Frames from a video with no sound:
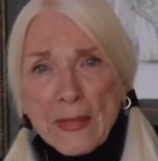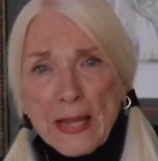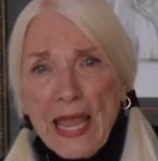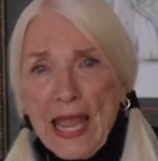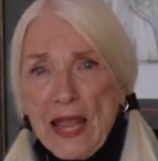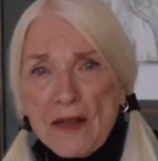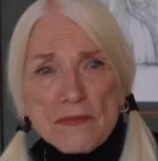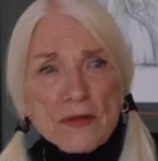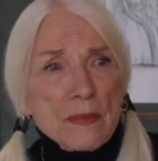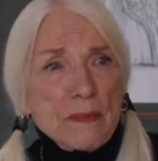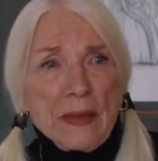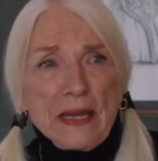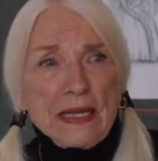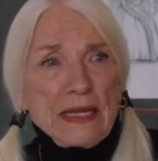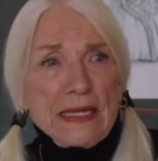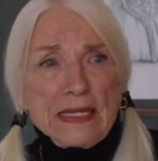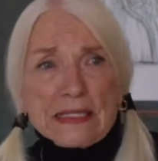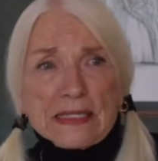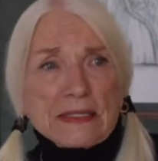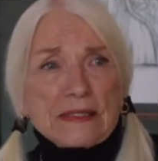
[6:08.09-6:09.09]

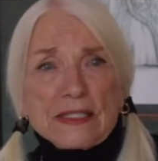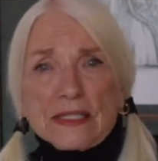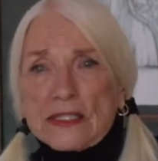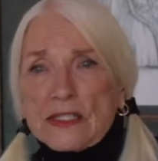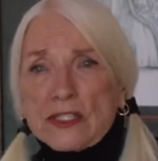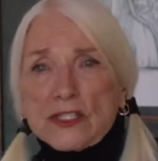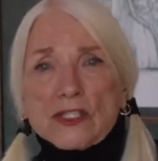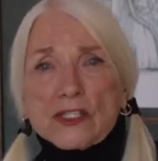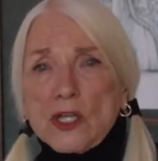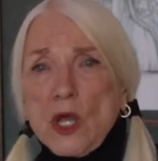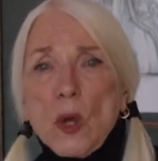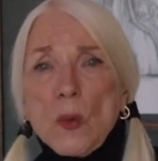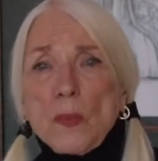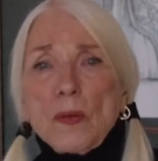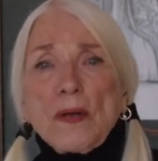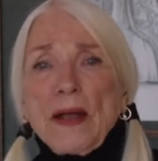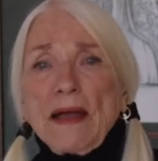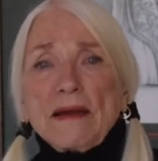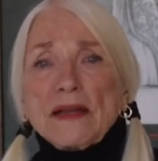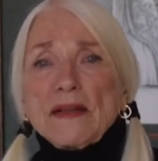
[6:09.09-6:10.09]
Everybody's just so
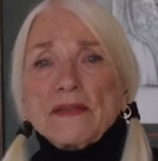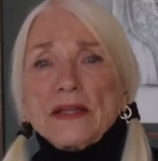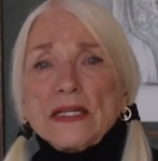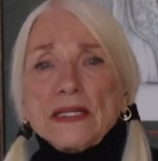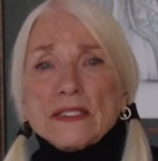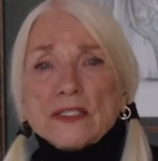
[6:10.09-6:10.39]
proud of it.